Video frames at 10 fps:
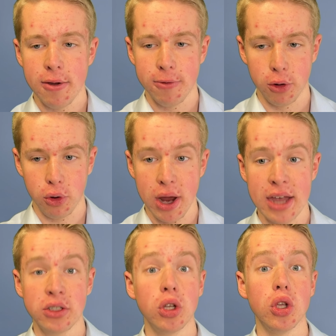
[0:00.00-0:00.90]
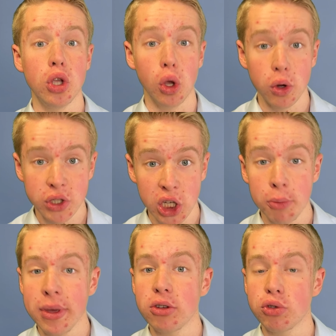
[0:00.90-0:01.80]
Further east, you'll still
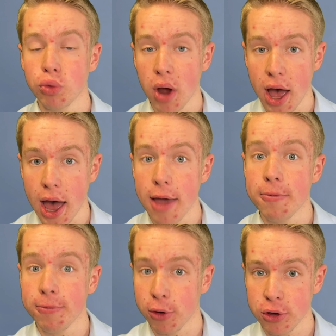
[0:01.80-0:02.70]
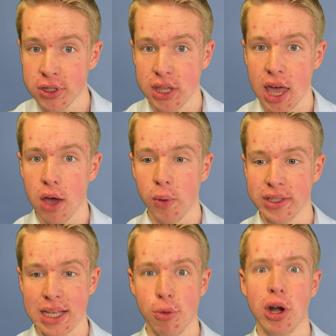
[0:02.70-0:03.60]
be dry first thing
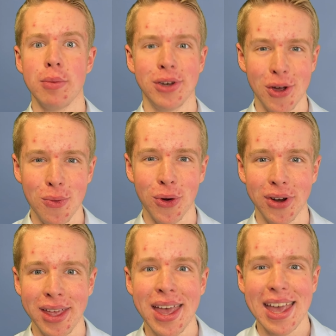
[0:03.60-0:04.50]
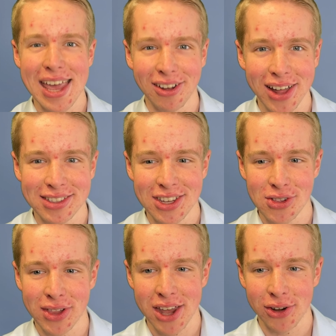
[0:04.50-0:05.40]
Wednesday morning, but don't worry, it'll get to you
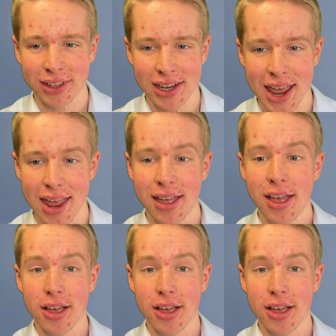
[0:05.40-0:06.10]
later in the day.